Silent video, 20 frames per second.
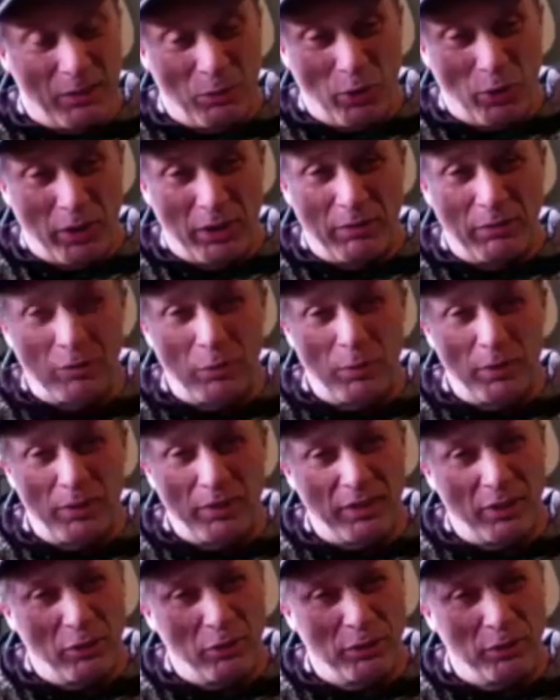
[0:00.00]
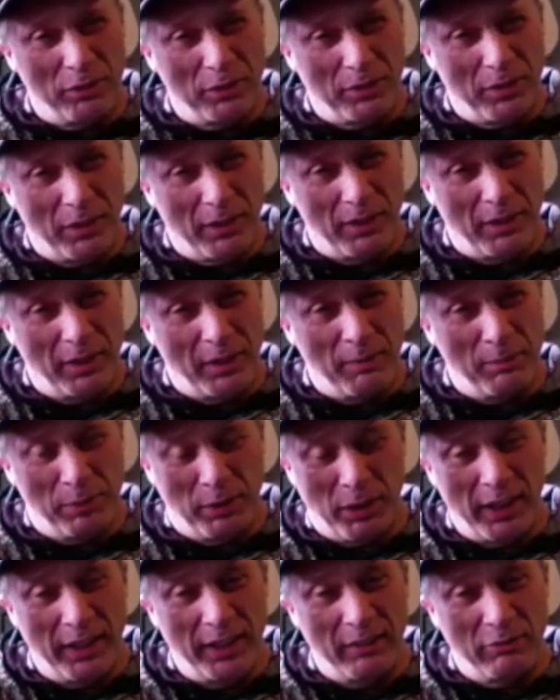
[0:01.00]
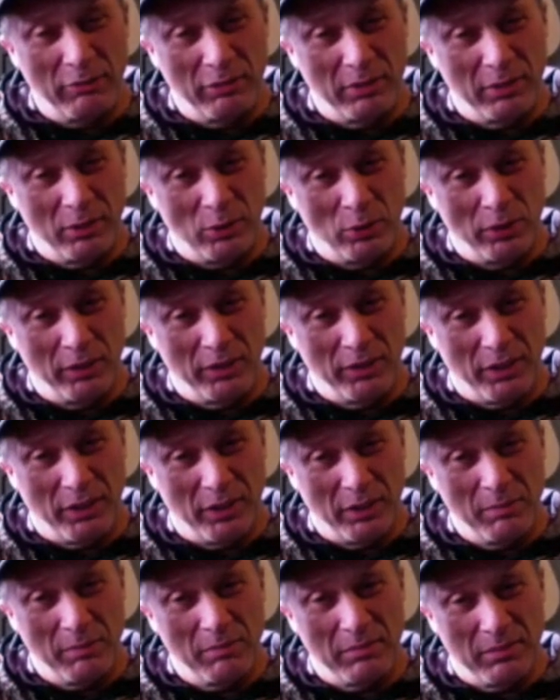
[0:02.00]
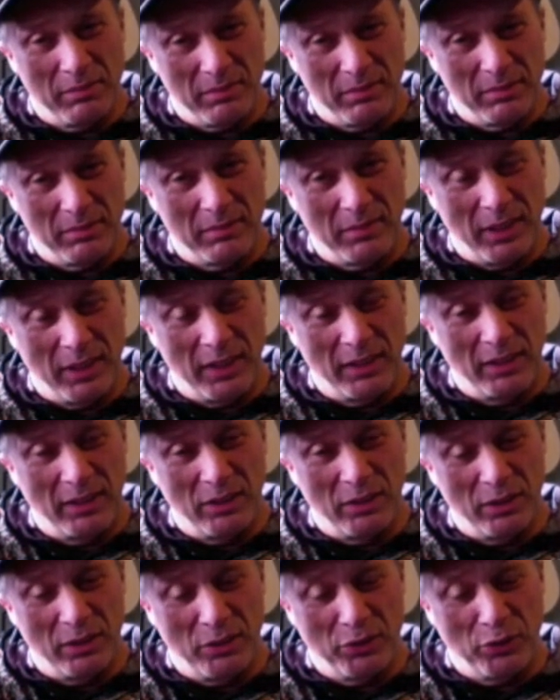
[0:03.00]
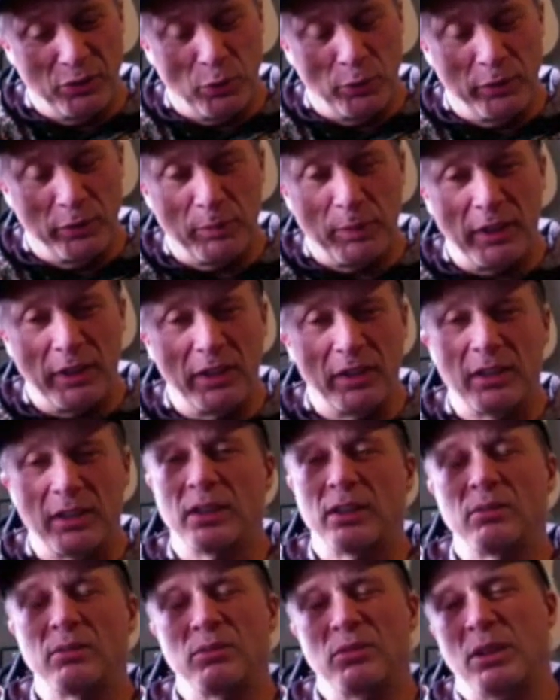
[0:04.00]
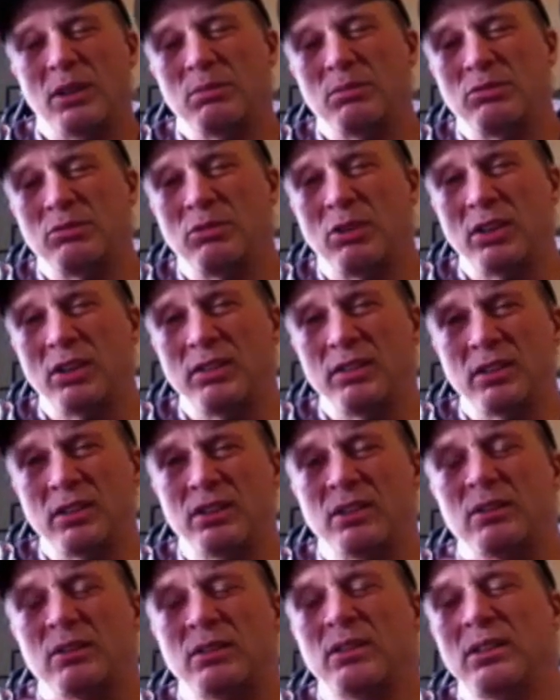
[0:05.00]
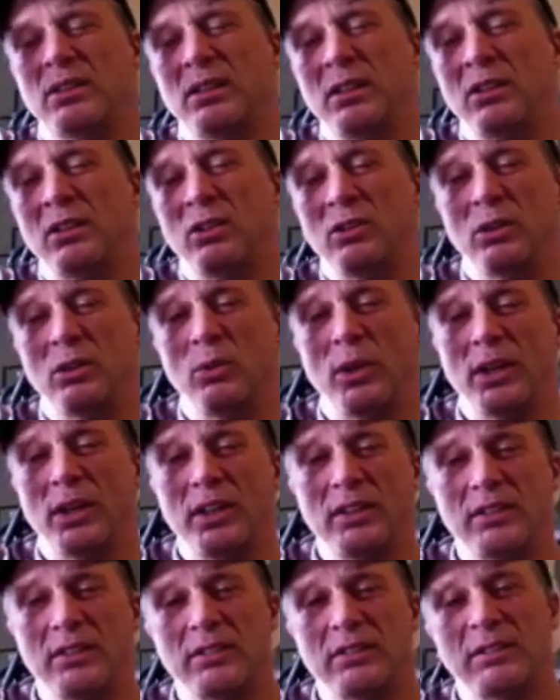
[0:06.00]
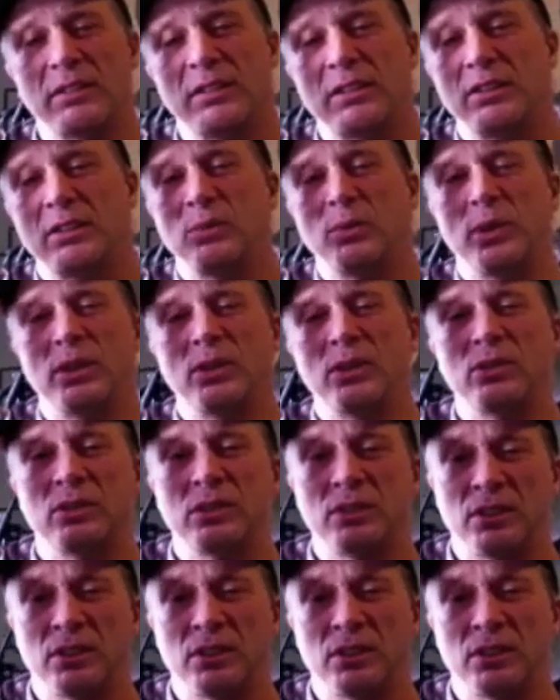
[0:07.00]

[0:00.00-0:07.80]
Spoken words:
working for myself and playing all the time, and it's always been kept writing it along the way as well.